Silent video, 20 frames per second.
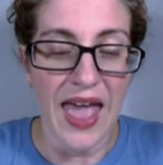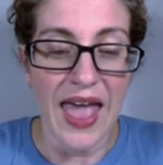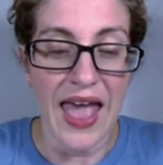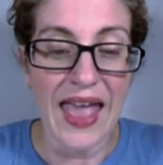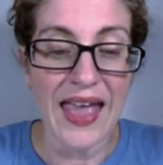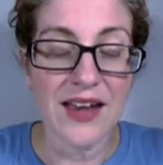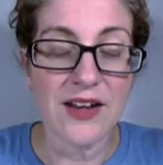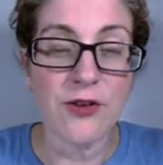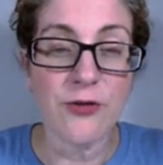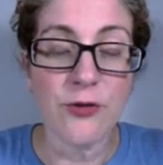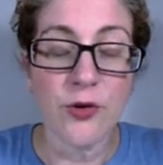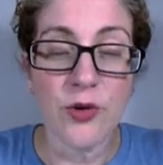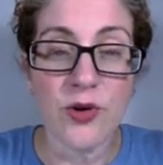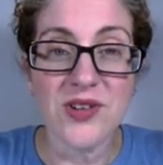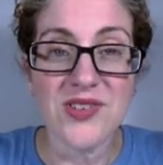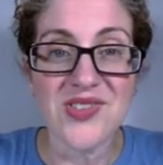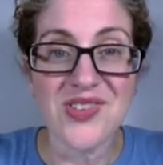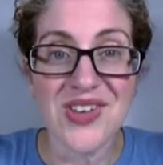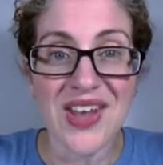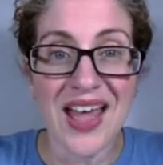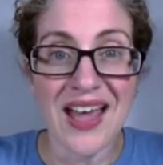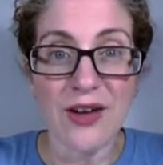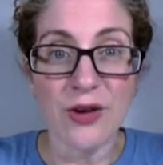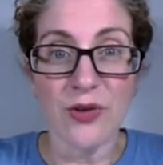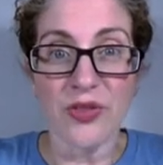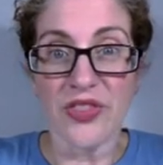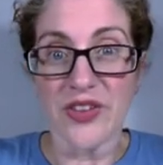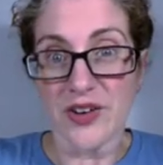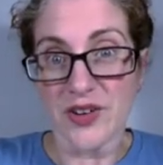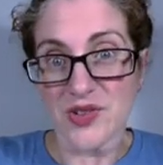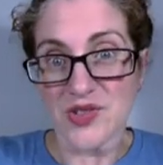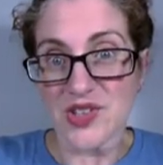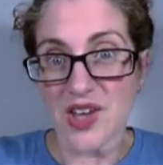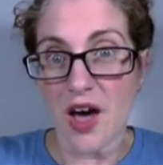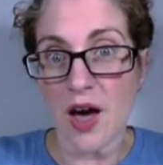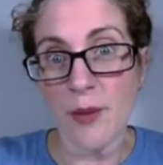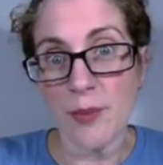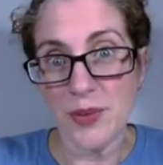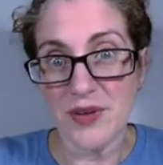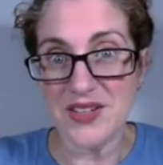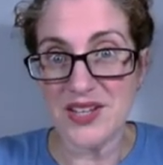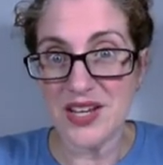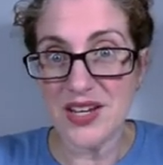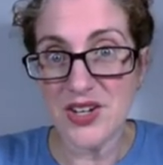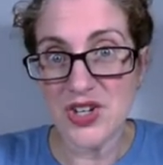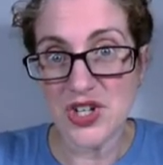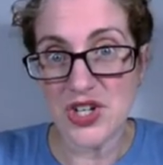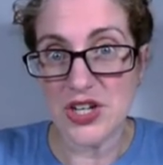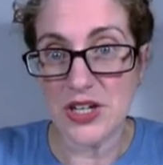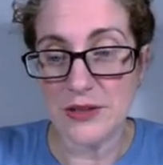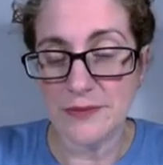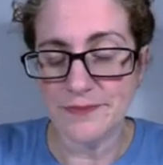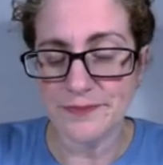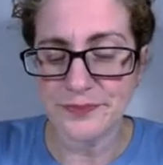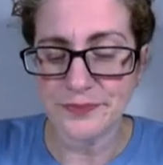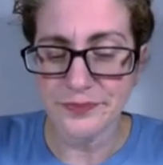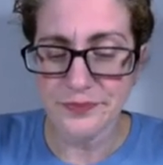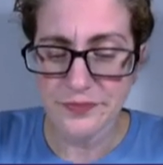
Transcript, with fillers: And of course, now there's competition.